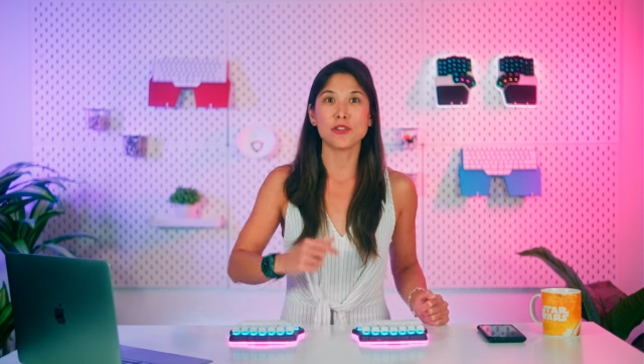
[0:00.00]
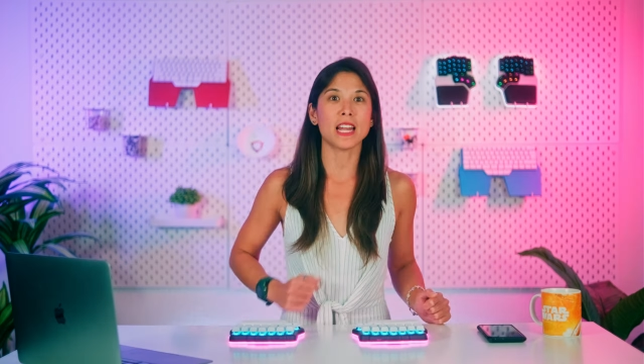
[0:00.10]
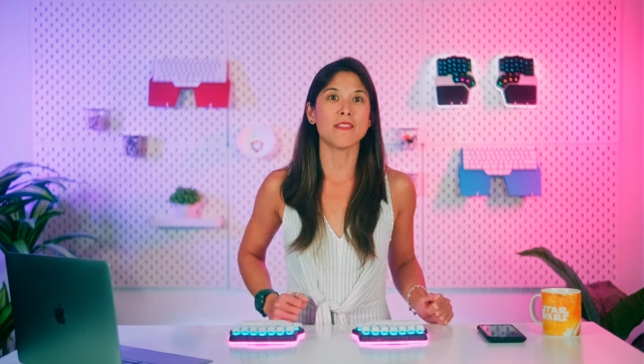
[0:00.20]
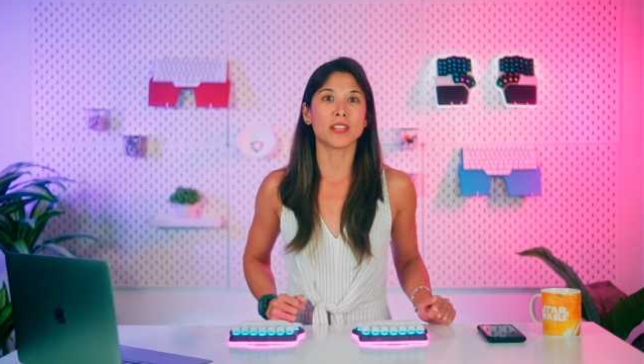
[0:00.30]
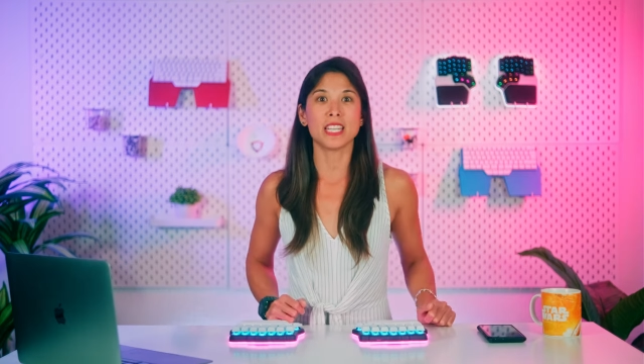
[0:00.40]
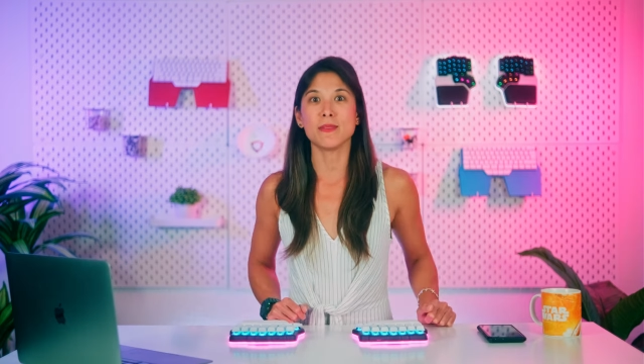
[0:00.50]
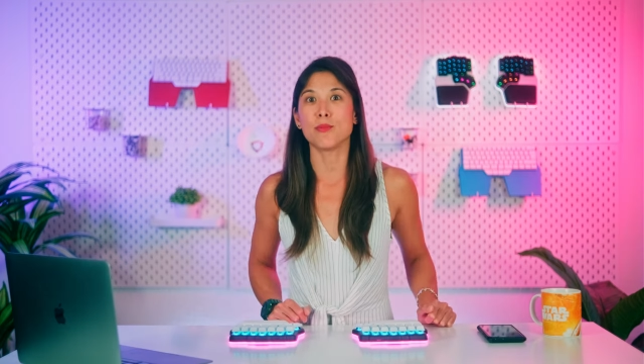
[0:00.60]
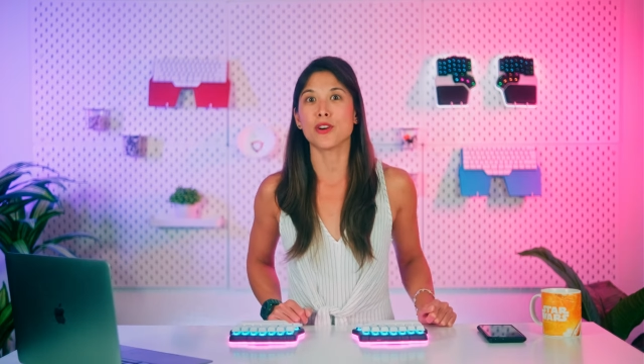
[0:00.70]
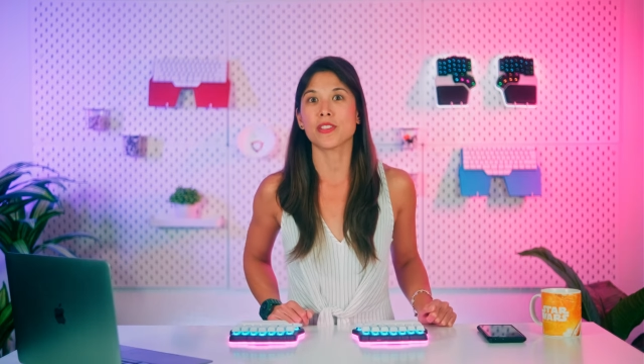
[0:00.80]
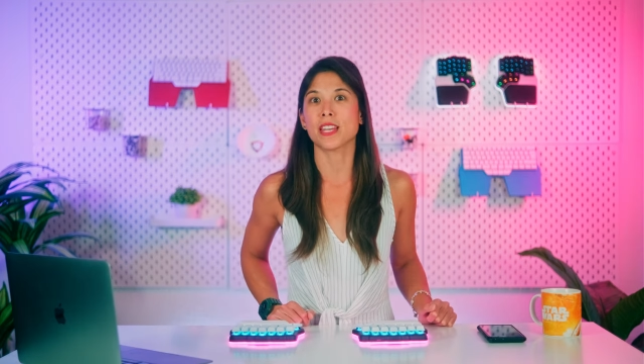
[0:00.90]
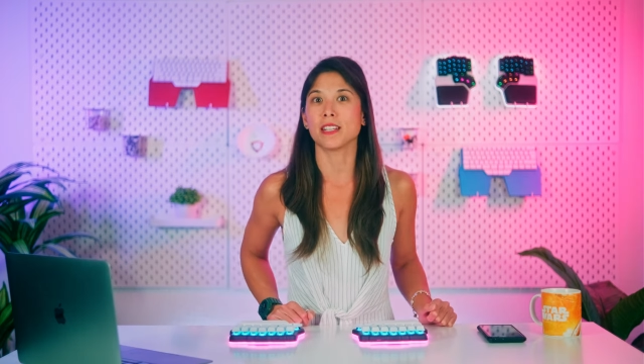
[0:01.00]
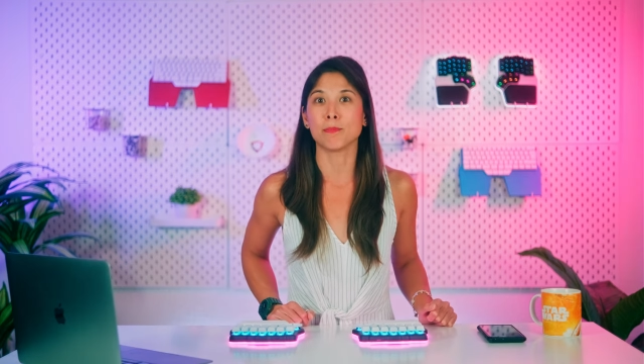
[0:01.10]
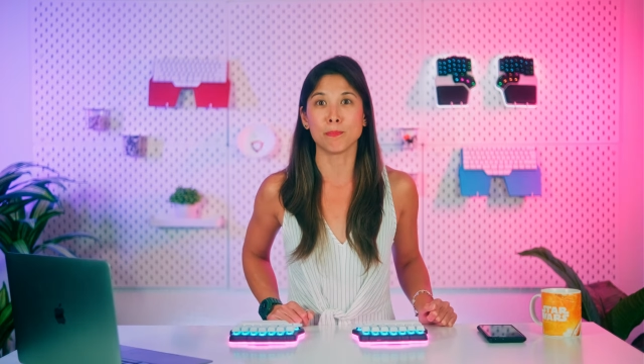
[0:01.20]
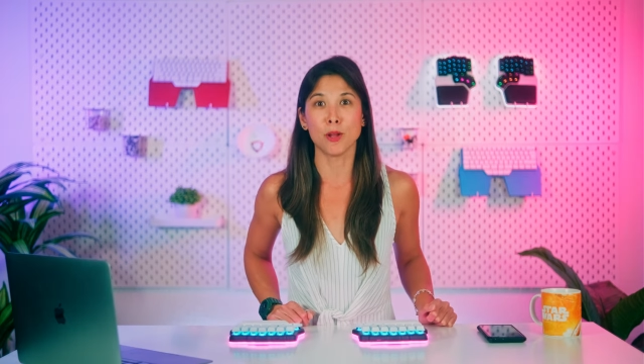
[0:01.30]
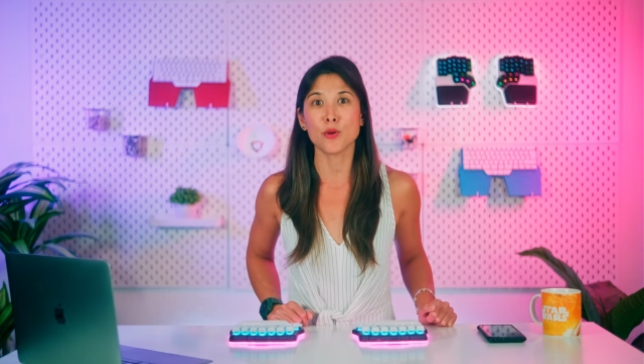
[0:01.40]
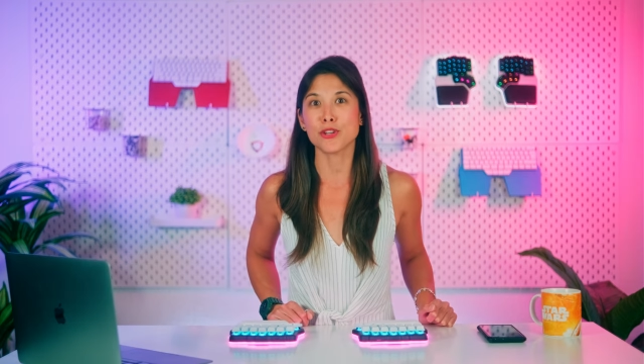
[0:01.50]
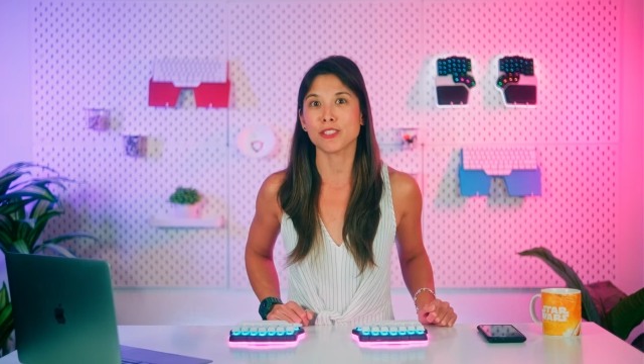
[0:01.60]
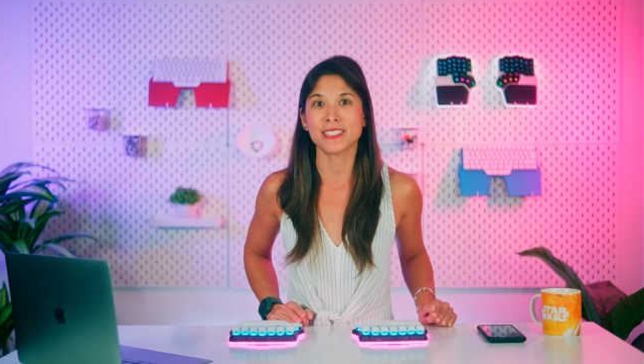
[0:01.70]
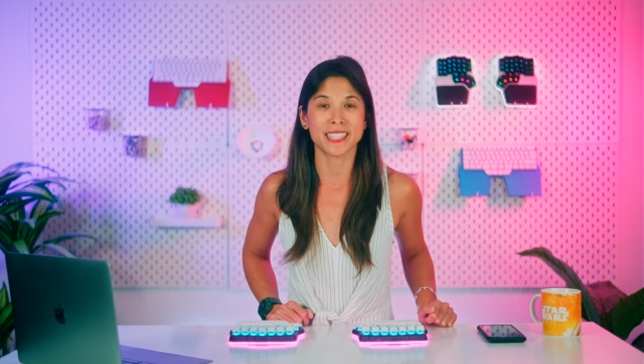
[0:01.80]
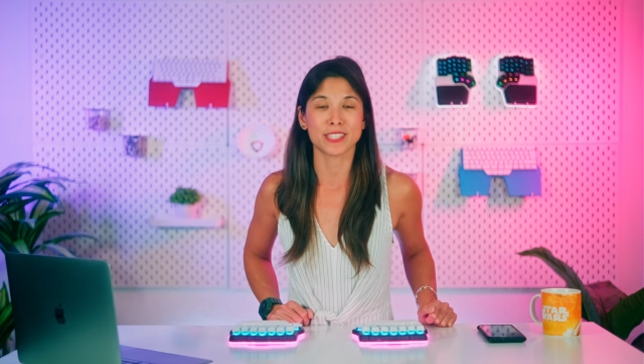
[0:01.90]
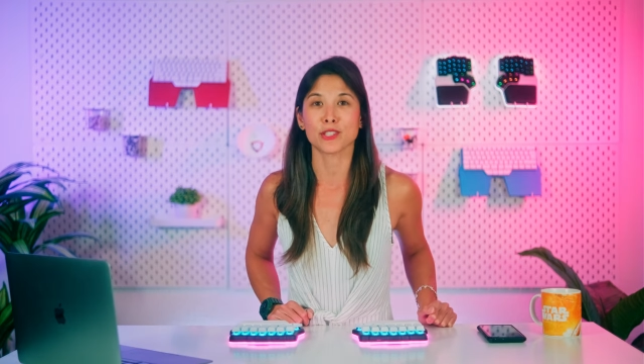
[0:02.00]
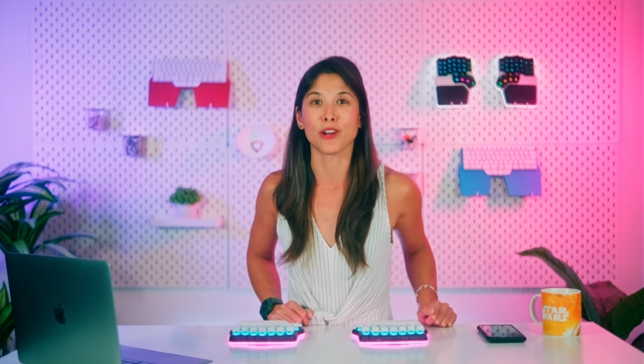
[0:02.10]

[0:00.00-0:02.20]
you'll have a keyboard that'll blow your tits